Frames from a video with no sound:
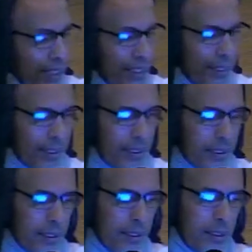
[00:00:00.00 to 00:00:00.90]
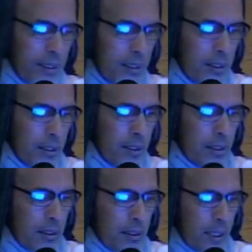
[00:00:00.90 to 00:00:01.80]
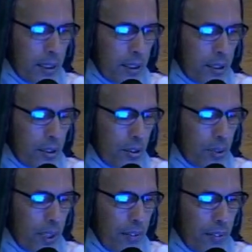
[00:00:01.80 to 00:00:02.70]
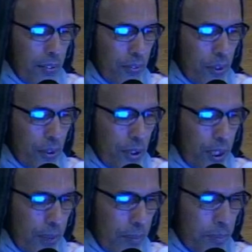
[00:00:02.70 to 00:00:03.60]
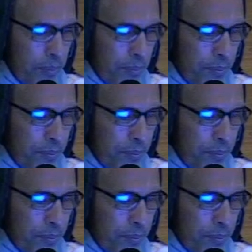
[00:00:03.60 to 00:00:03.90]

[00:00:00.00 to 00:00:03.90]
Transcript: Blessed. Text 12 to 14.